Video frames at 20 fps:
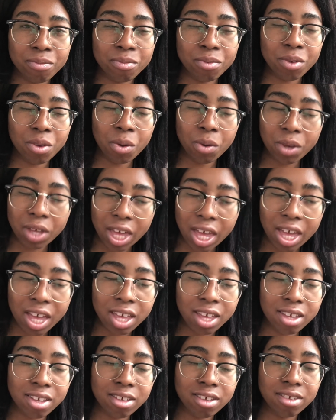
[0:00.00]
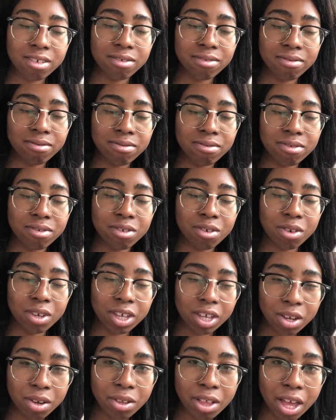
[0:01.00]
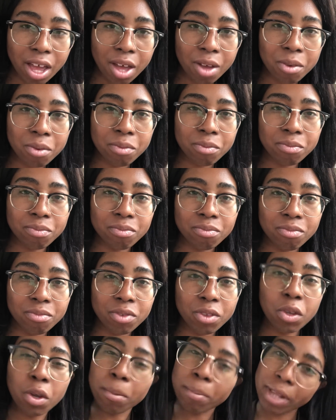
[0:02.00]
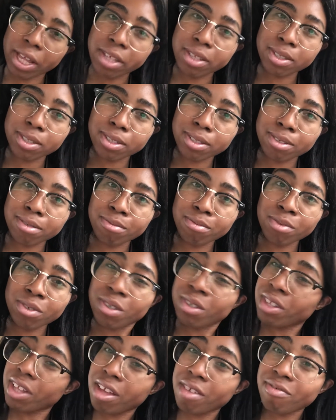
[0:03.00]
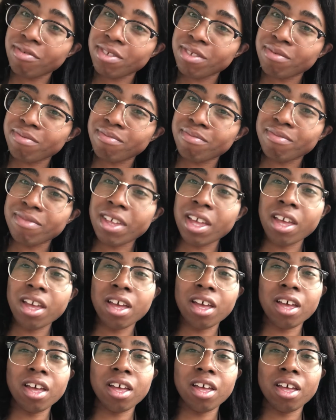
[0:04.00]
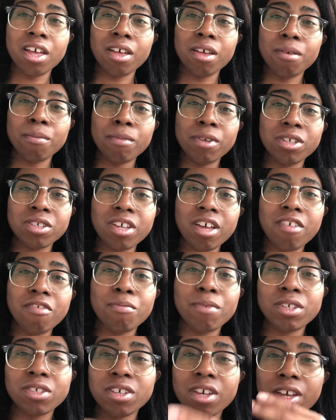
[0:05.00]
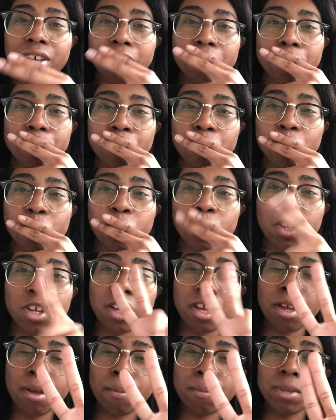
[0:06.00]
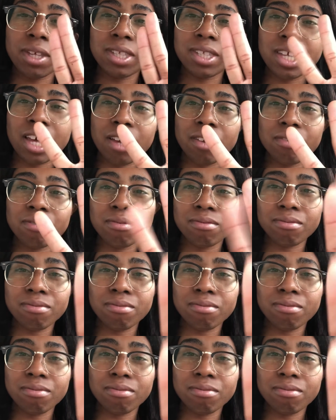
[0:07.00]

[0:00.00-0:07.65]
You're okay. You're here now. You're blessed. You're loved. Much love, much luck. Peace out.